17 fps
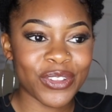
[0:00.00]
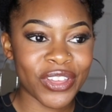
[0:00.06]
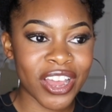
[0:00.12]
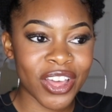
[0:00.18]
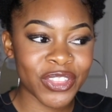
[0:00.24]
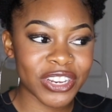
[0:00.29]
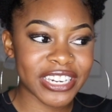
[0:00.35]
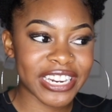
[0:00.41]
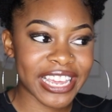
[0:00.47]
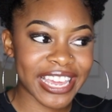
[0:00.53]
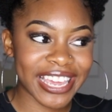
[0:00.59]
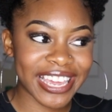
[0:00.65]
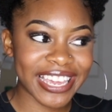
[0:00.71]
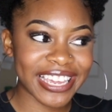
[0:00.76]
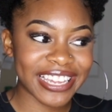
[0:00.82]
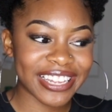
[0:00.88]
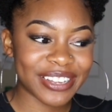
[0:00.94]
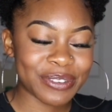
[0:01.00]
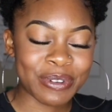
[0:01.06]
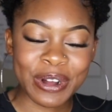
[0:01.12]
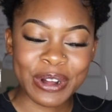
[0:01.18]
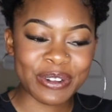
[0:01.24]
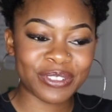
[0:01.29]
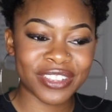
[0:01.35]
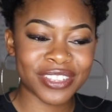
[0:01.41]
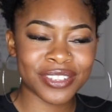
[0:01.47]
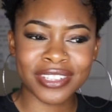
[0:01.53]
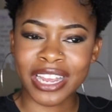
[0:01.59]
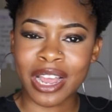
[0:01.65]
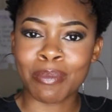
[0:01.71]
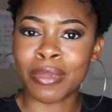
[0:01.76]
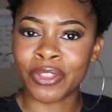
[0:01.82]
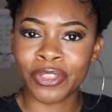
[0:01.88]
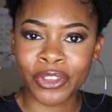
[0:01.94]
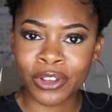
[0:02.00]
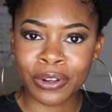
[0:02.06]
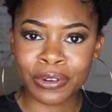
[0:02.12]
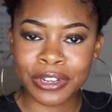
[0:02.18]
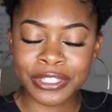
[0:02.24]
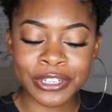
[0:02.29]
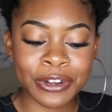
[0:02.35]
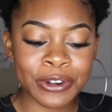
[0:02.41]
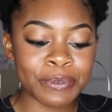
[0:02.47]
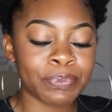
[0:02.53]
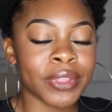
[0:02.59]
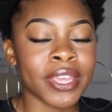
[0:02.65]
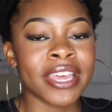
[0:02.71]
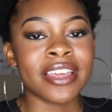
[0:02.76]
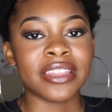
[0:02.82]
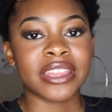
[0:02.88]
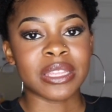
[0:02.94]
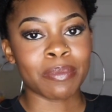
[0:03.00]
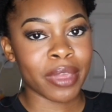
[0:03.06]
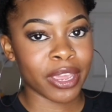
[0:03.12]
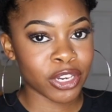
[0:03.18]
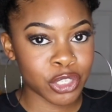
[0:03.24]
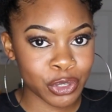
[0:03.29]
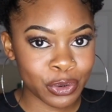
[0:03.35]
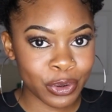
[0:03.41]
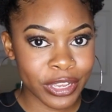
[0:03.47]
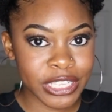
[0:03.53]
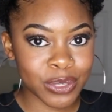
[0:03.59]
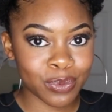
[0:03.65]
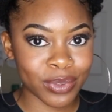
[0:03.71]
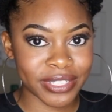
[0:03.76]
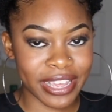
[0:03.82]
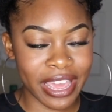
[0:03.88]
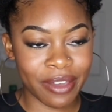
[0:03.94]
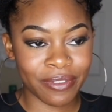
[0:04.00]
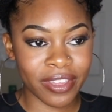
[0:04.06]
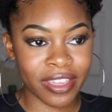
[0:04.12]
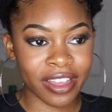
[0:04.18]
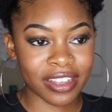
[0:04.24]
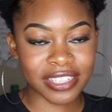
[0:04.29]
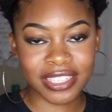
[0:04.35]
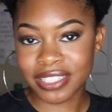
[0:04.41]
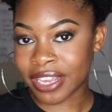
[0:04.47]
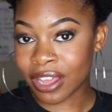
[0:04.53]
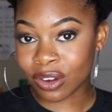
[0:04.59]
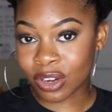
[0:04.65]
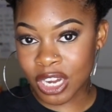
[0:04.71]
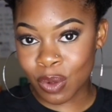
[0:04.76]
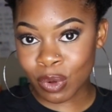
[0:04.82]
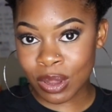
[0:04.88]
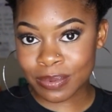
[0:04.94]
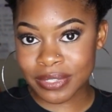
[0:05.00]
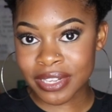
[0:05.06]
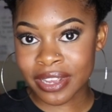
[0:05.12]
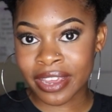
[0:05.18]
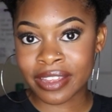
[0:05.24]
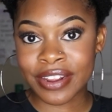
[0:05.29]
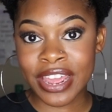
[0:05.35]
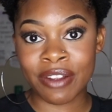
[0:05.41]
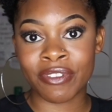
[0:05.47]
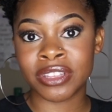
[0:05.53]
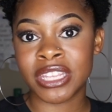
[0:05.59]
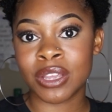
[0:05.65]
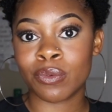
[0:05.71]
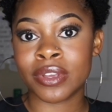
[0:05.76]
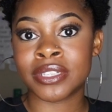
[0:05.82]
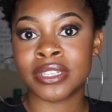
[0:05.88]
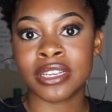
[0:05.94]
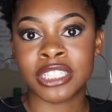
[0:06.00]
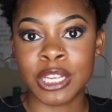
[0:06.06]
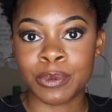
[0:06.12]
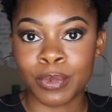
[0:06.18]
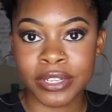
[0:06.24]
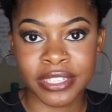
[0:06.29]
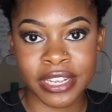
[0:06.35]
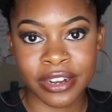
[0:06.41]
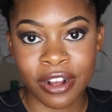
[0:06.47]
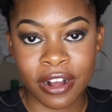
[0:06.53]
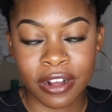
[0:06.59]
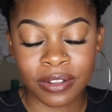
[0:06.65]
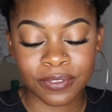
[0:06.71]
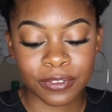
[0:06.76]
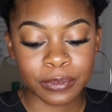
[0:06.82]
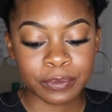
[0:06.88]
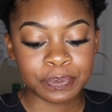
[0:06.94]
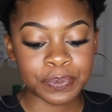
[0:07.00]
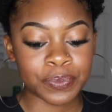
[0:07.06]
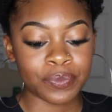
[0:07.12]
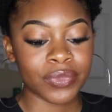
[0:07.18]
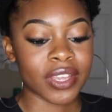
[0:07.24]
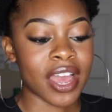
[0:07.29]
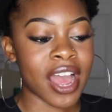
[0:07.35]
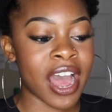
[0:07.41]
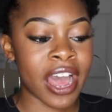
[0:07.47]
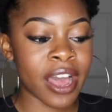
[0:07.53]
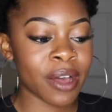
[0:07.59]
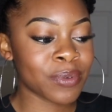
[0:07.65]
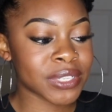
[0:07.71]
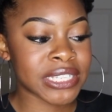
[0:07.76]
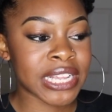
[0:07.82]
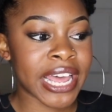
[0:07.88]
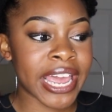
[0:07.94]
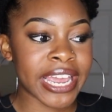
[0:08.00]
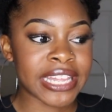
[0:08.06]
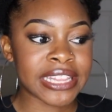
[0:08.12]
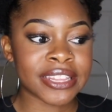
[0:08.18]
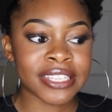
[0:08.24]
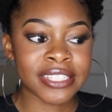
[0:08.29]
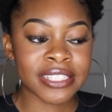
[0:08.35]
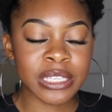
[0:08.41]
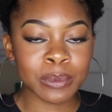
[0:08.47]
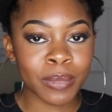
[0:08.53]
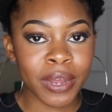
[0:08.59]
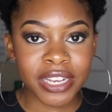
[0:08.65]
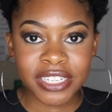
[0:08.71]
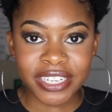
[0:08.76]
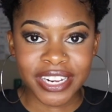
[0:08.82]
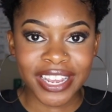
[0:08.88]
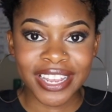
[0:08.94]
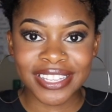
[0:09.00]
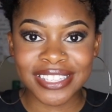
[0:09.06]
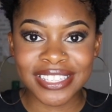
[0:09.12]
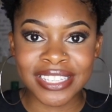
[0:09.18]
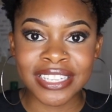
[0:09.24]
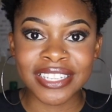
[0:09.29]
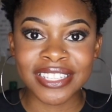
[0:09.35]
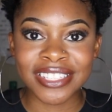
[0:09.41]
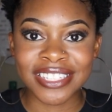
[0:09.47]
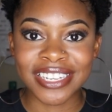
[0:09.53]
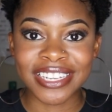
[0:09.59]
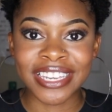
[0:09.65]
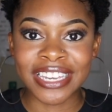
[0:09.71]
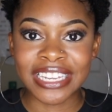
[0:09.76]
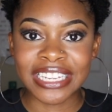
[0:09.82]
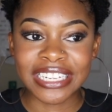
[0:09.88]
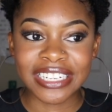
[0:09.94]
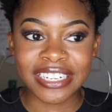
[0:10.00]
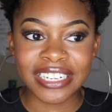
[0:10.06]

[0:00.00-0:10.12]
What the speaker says: the other day, well, this was like a month ago or so, the Main Choice was having a sale on their website. Everything was 60% off. I was like, this is my chance to get